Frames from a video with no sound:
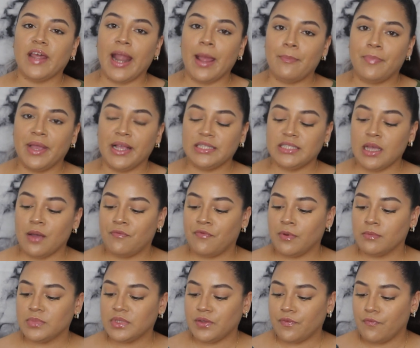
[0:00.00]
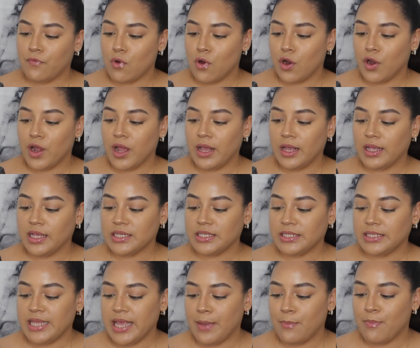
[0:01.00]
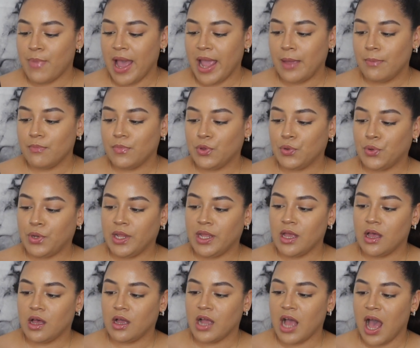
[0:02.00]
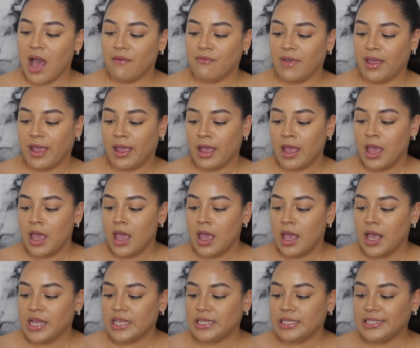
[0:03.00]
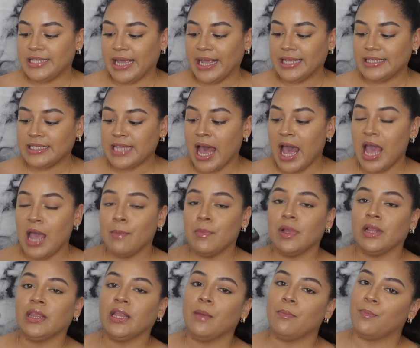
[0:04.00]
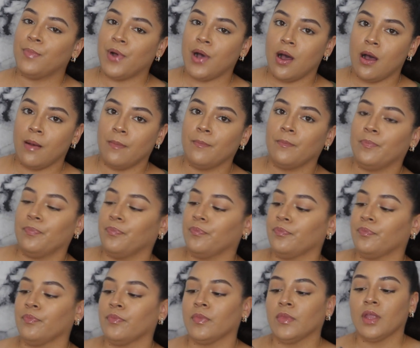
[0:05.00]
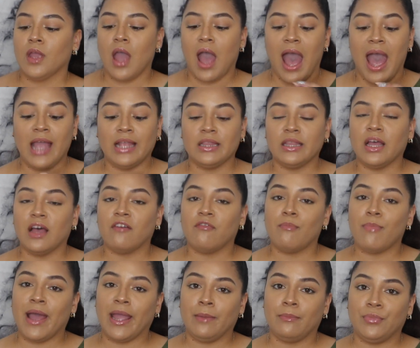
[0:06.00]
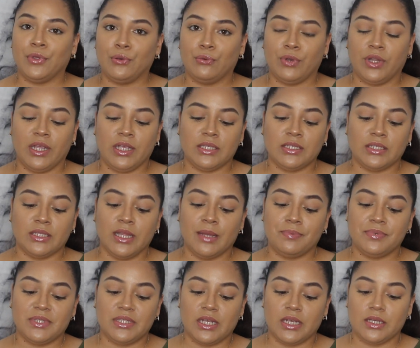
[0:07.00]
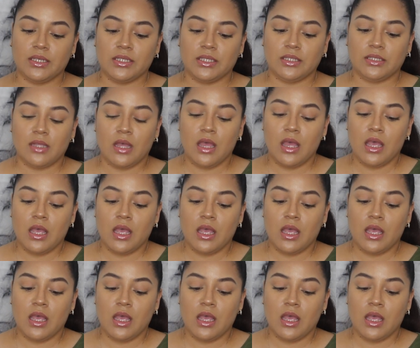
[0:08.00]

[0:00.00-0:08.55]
that I picked up from Sephora is the Bite Beauty Agave Daytime Lip Balm. I love Bite Beauty's lipsticks,